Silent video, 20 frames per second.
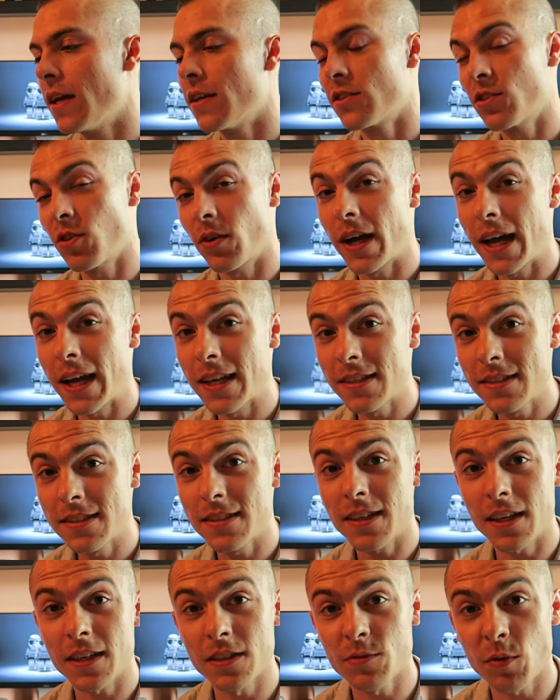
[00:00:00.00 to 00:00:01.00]
So guys,
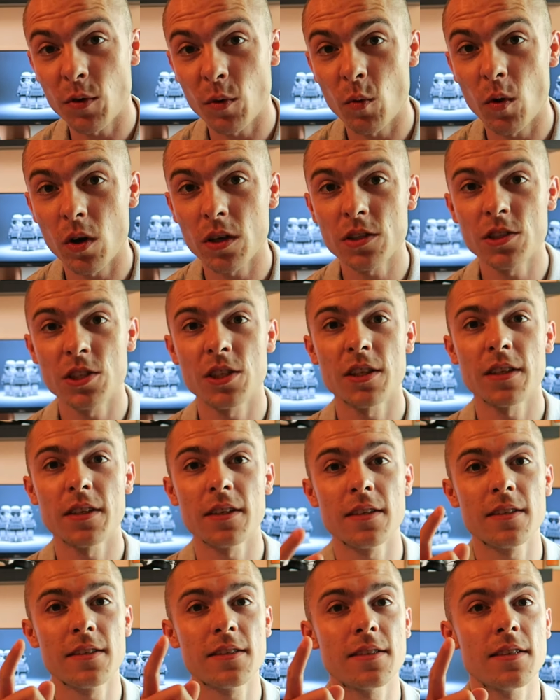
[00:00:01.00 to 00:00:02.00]
thanks for
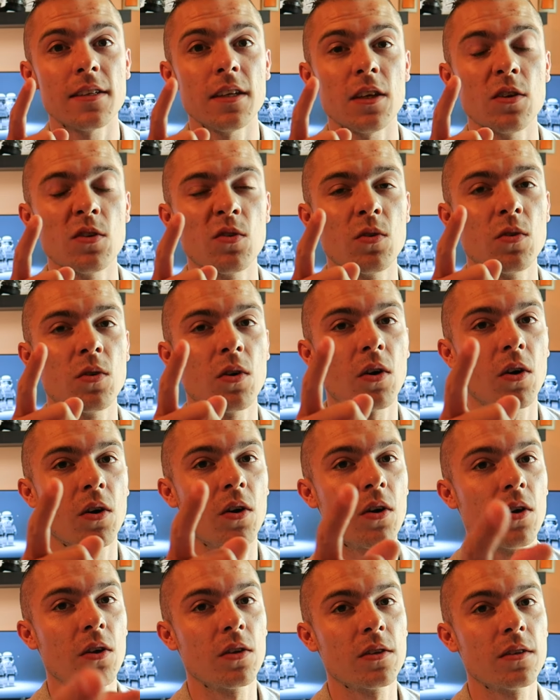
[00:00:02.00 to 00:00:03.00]
watching. See you
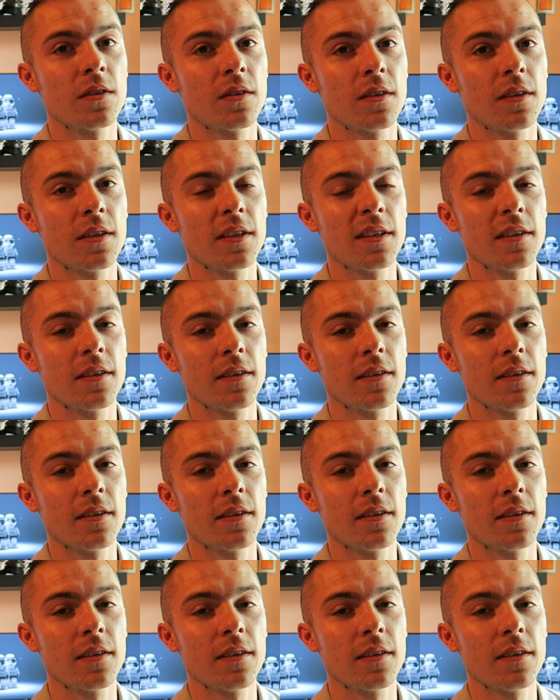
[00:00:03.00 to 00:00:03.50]
on